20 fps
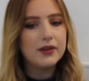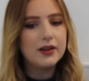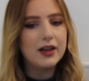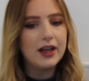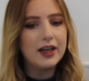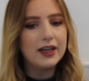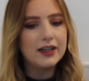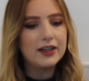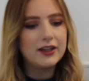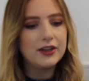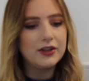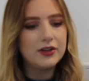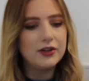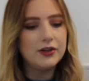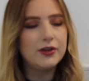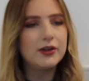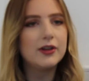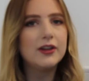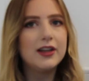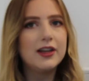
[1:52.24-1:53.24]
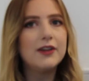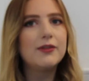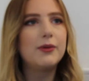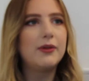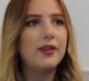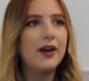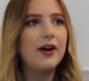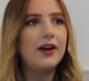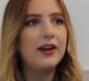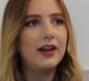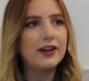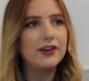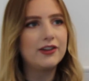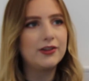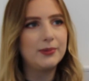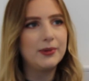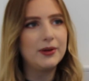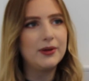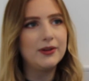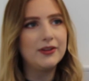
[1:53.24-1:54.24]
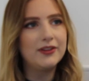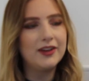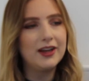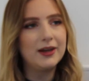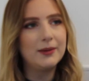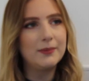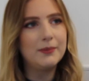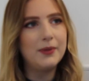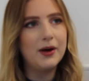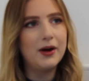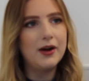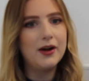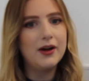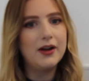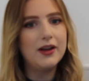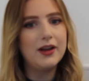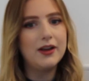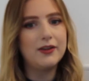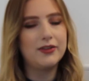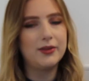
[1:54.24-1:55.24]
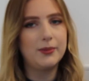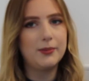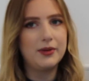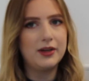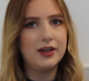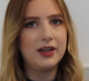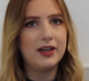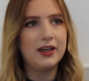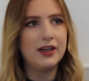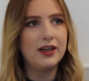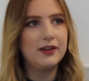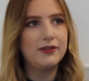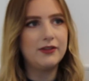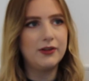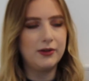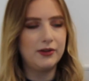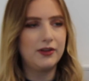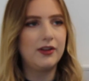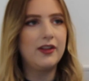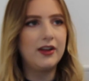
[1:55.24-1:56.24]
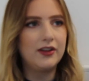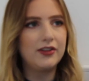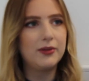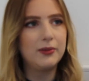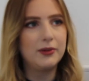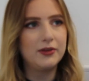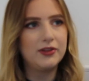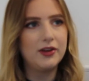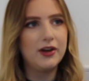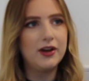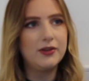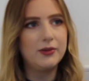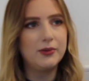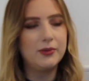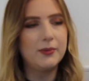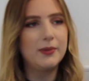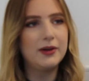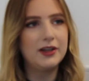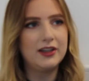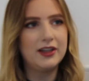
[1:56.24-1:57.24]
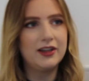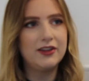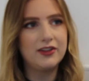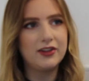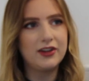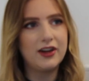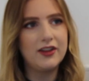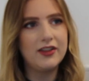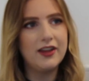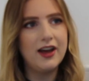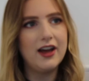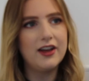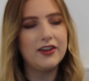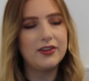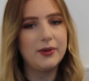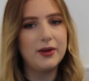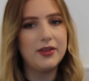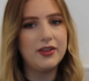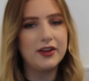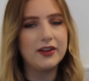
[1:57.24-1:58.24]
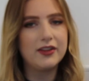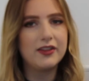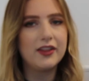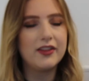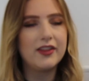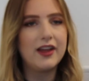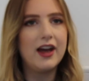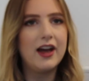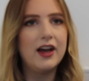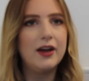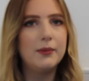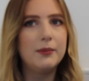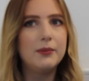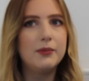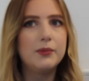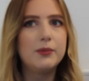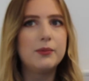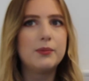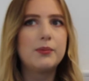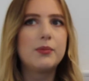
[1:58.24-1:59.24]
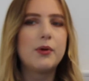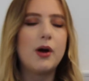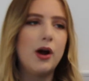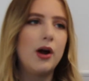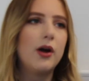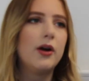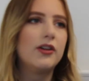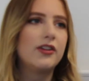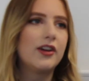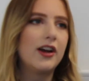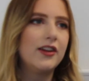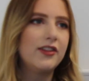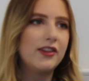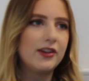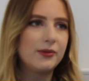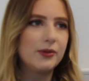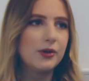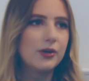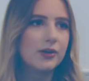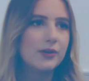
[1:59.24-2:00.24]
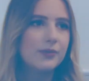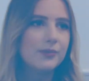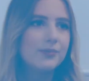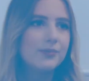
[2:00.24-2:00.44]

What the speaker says: Like you can live without an extra building, but if somebody feels like they're suicidal, the money needs to go there. So I think that they're prioritising wrong.